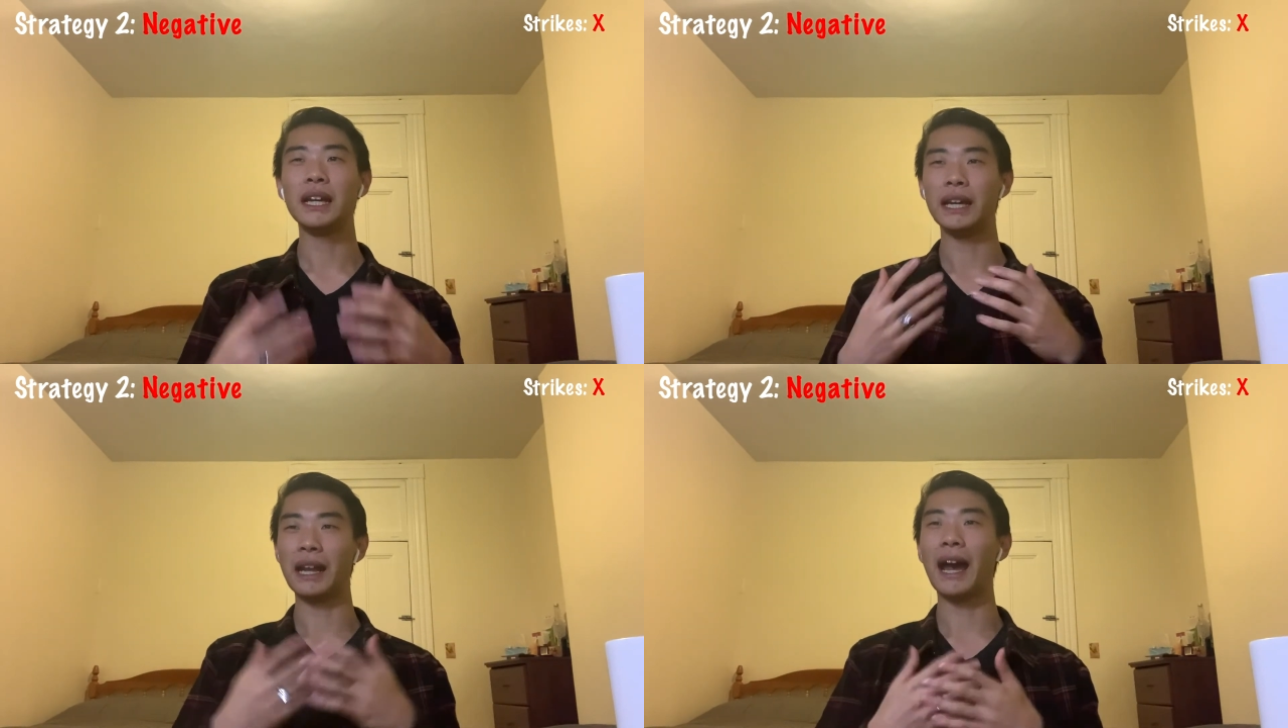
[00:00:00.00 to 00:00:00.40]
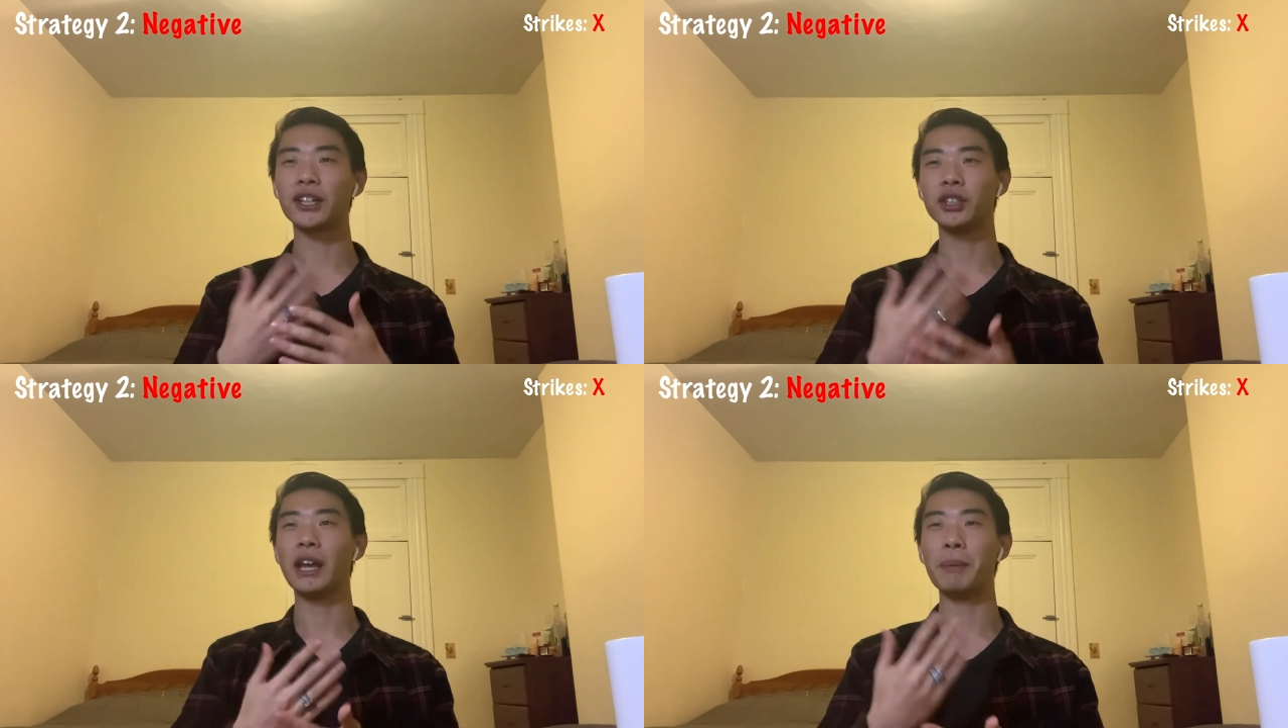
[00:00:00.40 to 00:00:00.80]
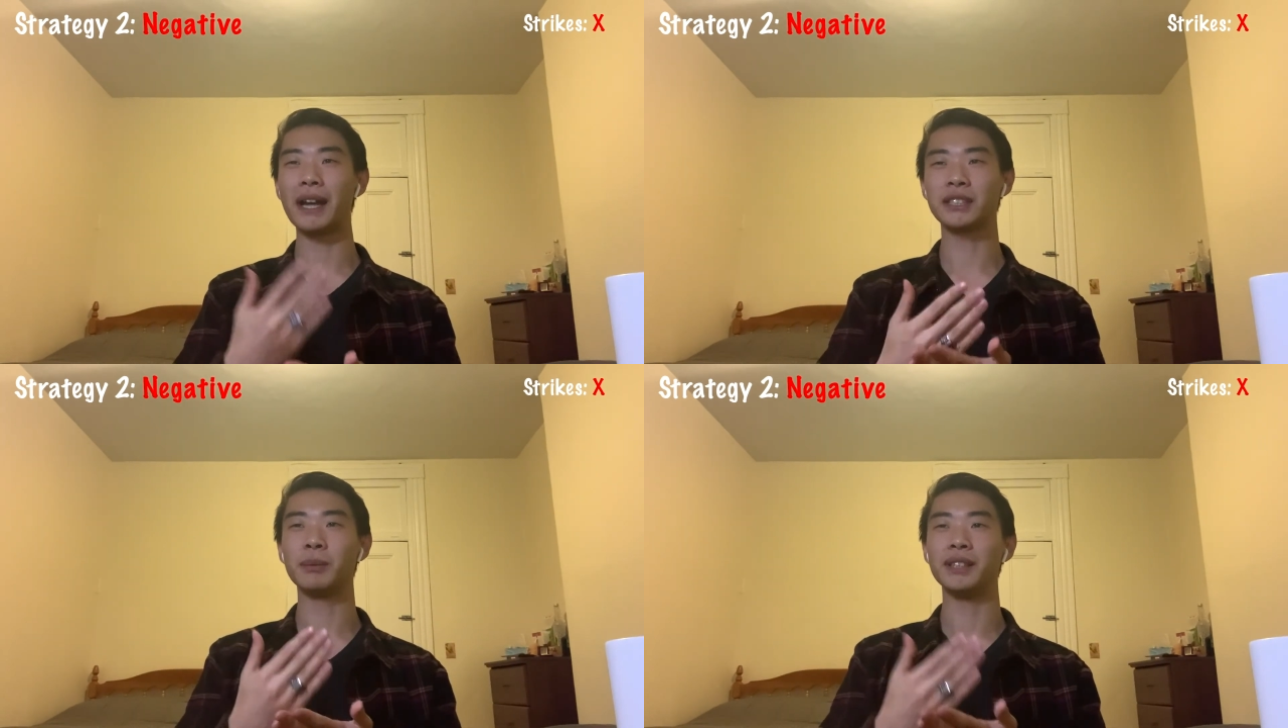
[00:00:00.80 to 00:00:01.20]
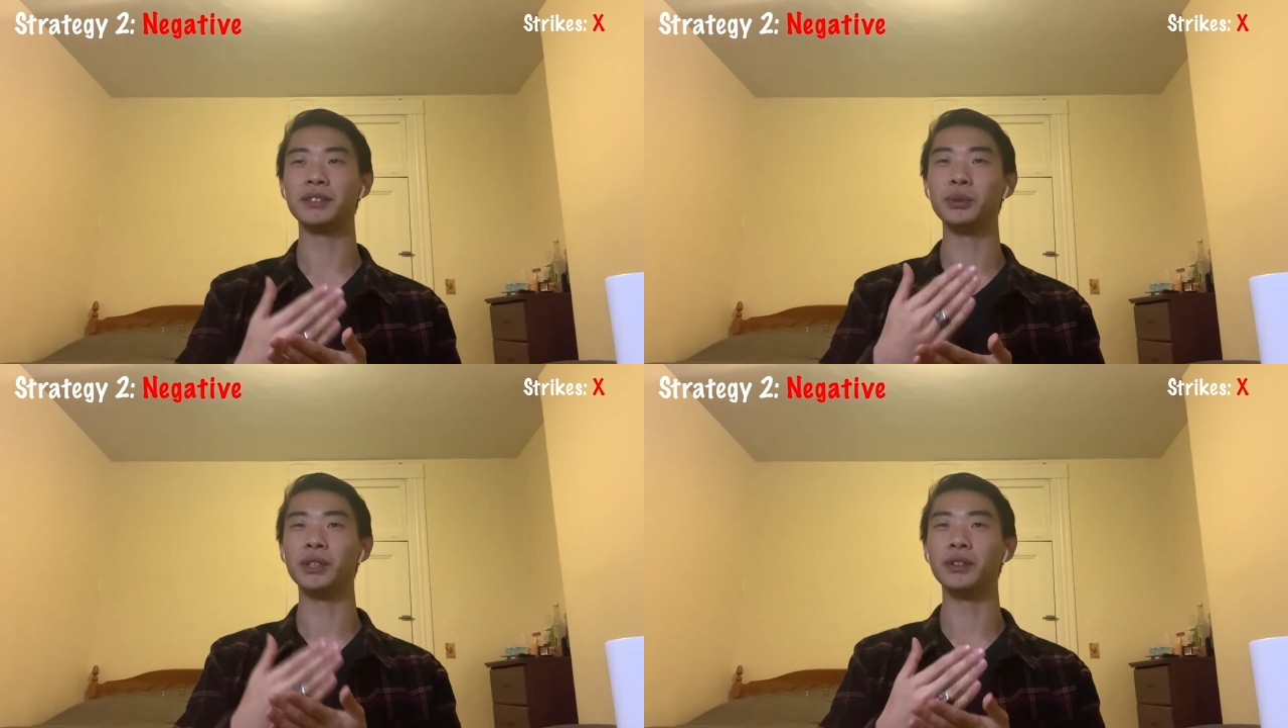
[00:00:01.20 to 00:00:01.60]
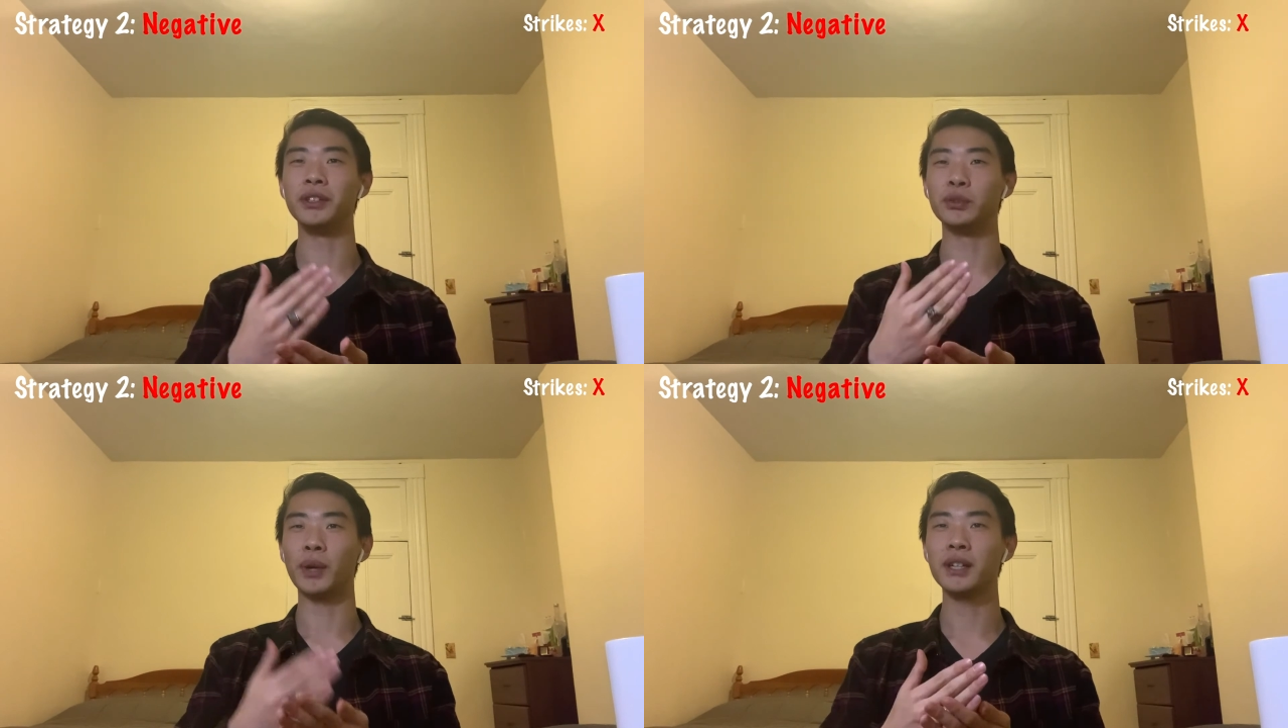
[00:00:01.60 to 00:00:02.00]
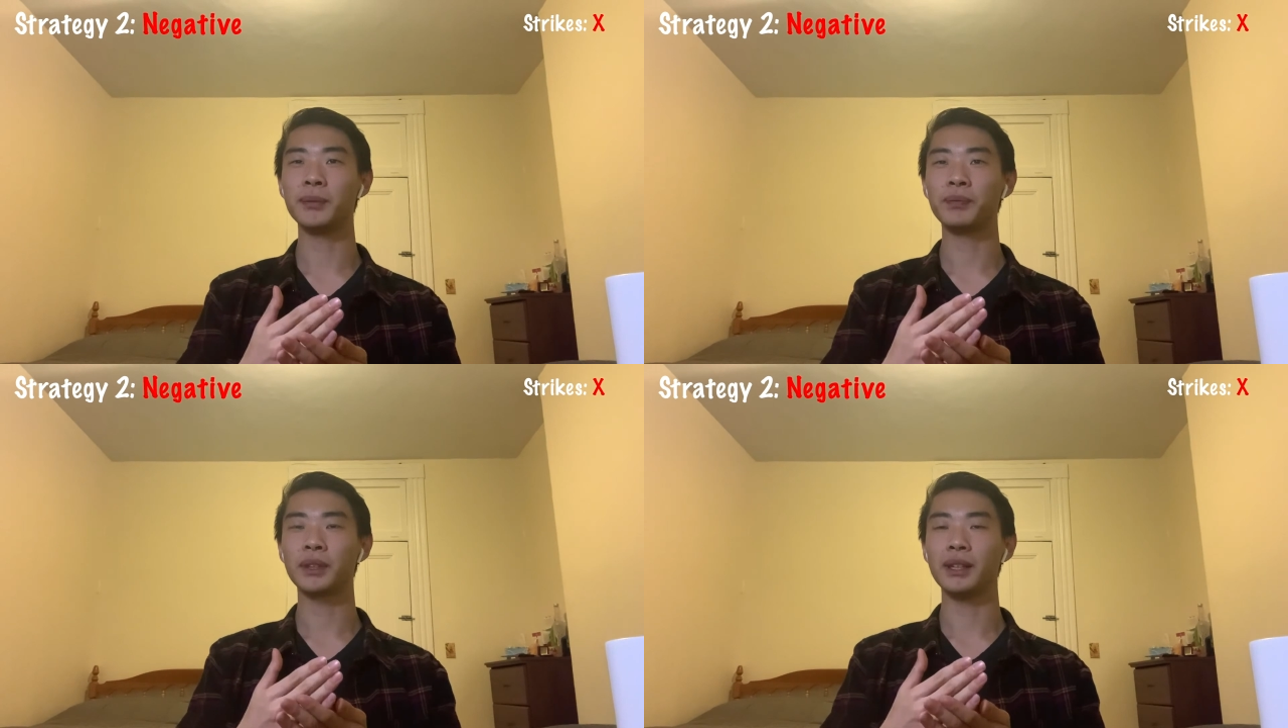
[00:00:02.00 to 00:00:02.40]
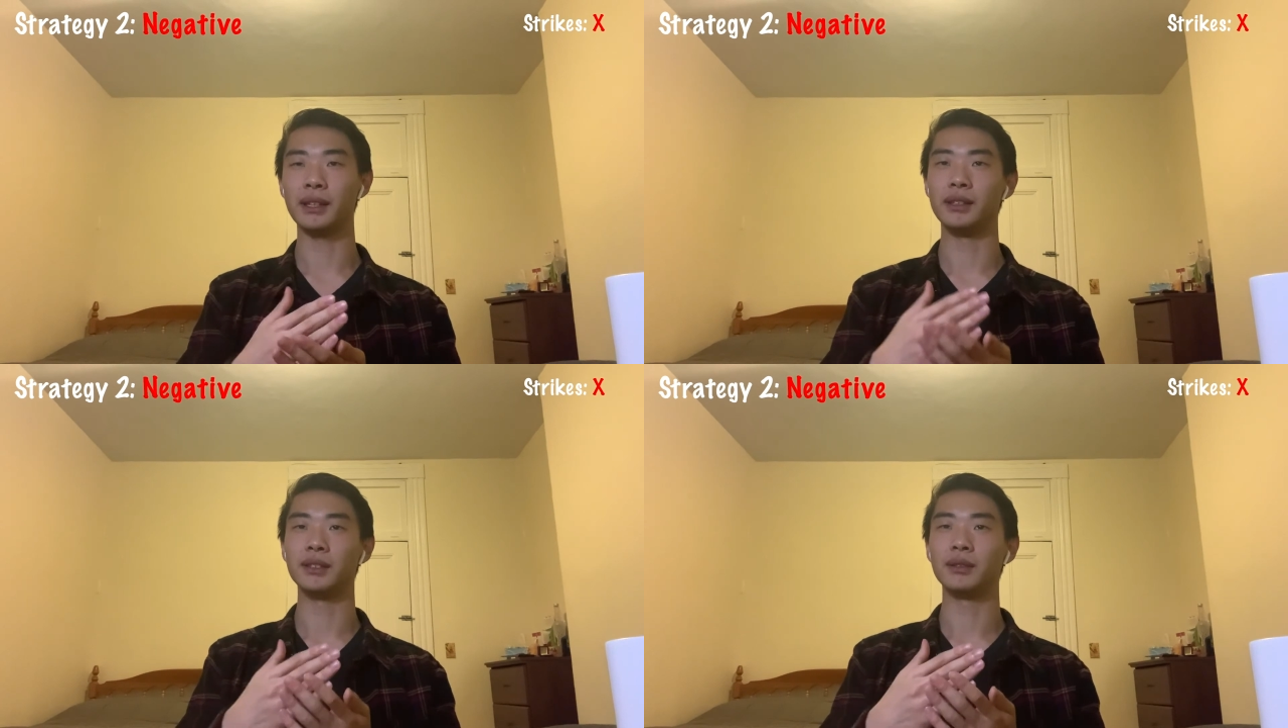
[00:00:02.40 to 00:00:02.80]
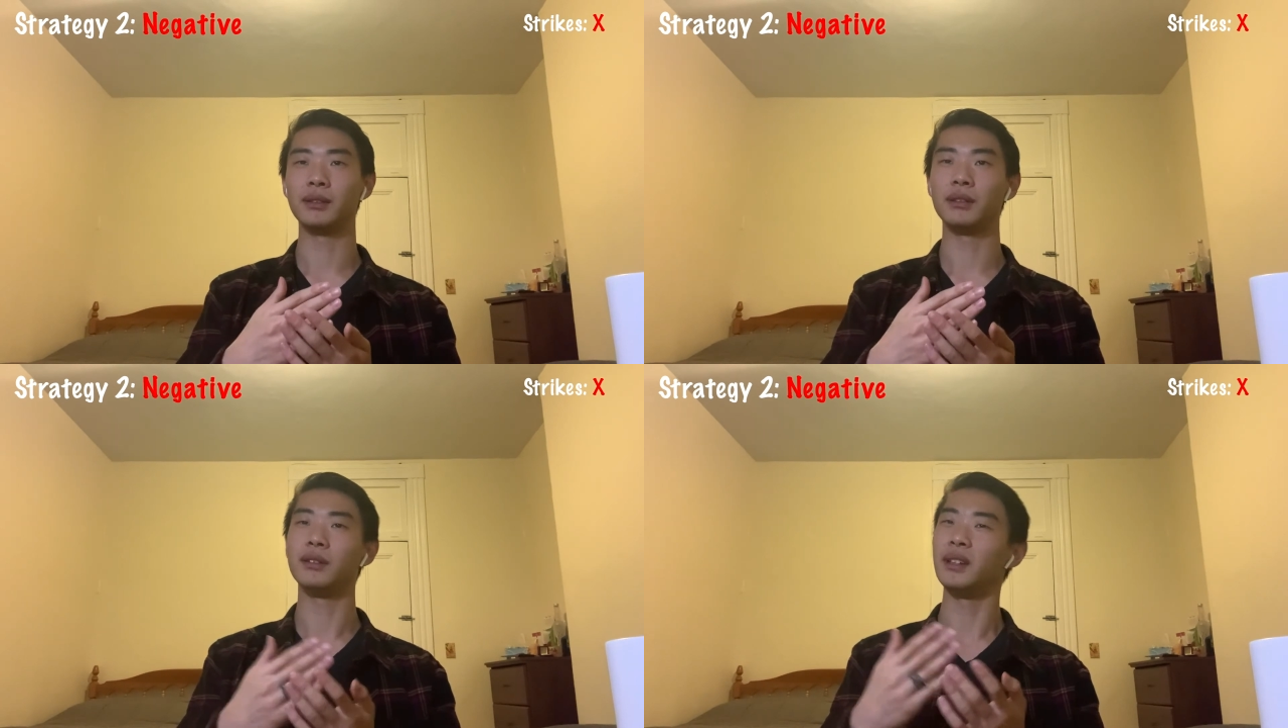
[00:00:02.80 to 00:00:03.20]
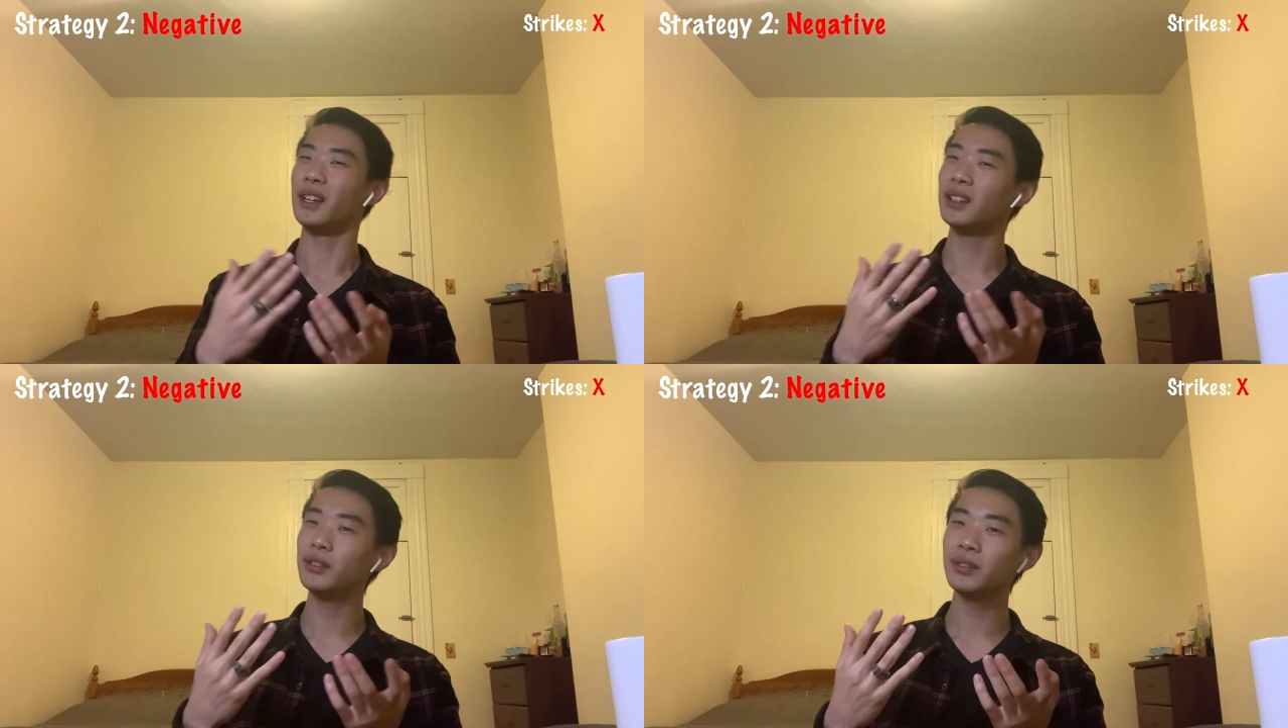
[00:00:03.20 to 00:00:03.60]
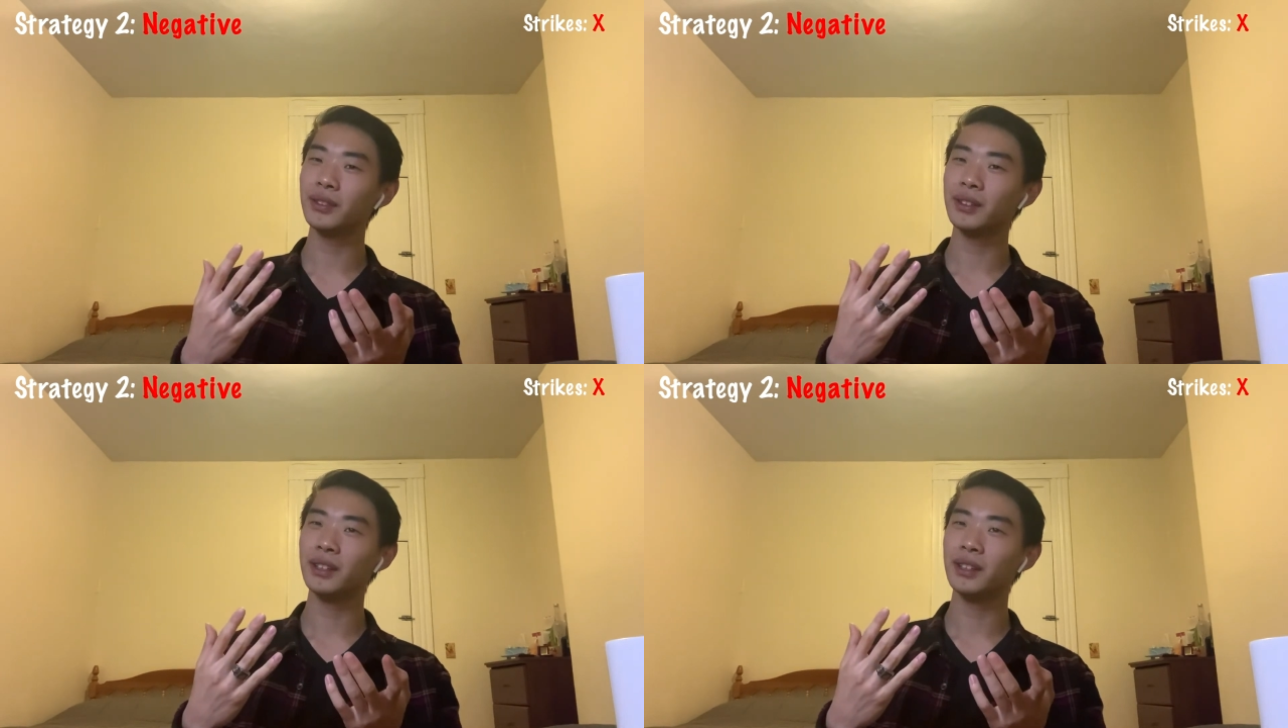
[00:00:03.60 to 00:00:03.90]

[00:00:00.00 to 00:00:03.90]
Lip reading: an action that maximizes utility is right, is negative?